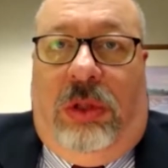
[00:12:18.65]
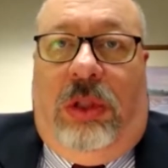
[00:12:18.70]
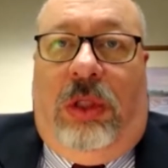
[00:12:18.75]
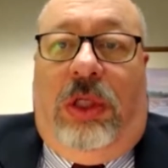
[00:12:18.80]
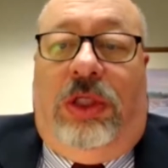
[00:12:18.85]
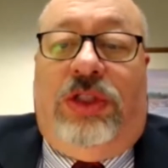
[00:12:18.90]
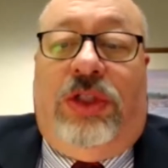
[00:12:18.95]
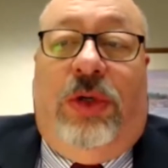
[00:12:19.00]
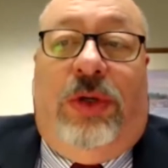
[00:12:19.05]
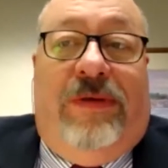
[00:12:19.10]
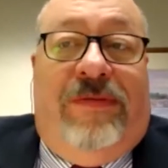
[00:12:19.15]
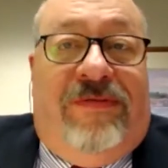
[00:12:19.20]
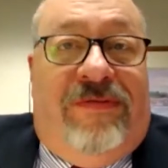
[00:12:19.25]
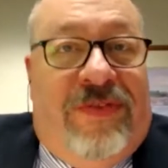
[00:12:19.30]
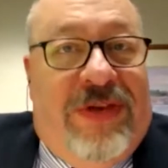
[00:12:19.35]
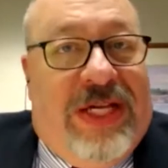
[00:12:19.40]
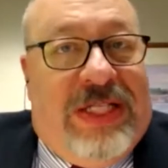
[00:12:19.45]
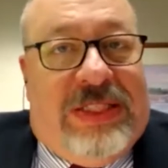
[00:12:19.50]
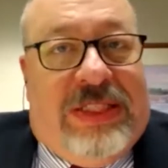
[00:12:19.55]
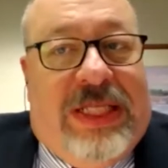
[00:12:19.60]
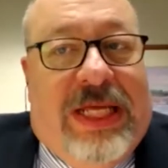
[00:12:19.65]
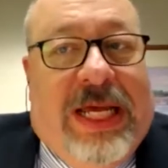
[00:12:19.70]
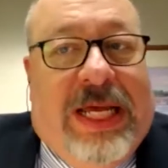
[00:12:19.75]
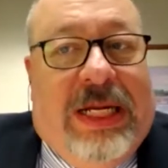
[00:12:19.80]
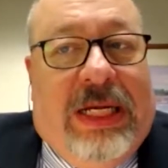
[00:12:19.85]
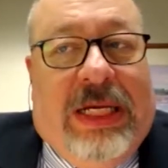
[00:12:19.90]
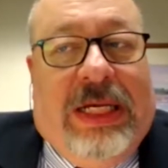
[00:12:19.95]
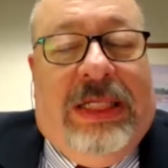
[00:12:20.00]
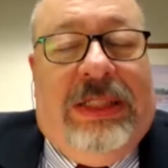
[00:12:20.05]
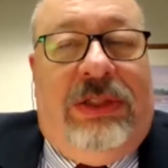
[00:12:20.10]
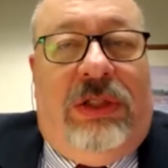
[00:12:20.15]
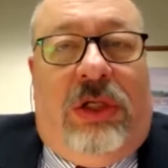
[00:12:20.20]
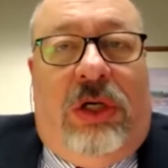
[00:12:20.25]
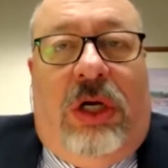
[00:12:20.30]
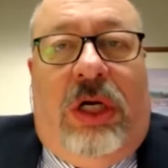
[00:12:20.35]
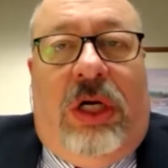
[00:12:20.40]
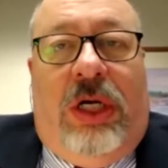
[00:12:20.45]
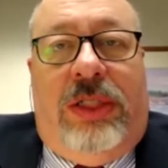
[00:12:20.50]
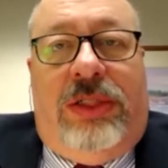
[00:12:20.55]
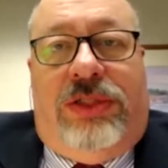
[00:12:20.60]
So to fix that
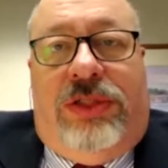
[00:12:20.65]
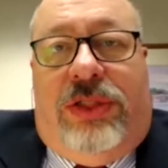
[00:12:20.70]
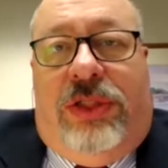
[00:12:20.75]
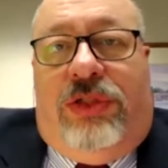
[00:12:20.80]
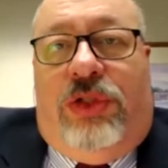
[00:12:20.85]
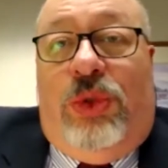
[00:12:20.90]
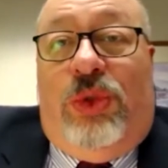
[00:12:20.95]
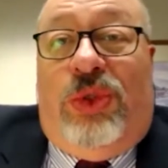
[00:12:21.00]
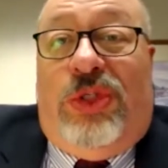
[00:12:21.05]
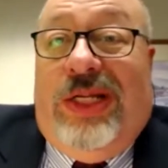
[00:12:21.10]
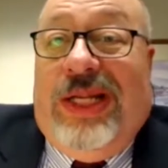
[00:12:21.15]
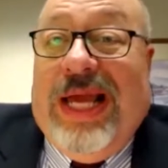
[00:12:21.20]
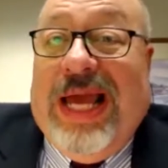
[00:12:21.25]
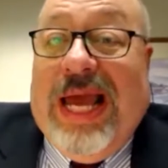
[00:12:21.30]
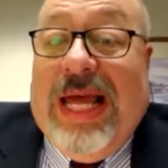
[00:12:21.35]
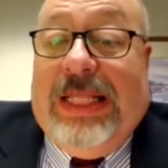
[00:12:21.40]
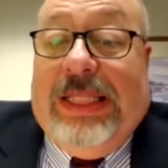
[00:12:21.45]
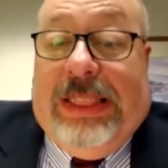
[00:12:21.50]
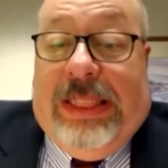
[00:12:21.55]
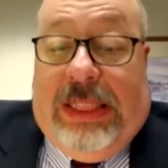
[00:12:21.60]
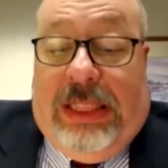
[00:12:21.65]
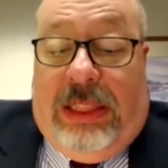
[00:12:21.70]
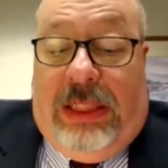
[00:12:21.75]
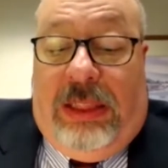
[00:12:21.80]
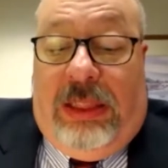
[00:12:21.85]
unconstitutionality,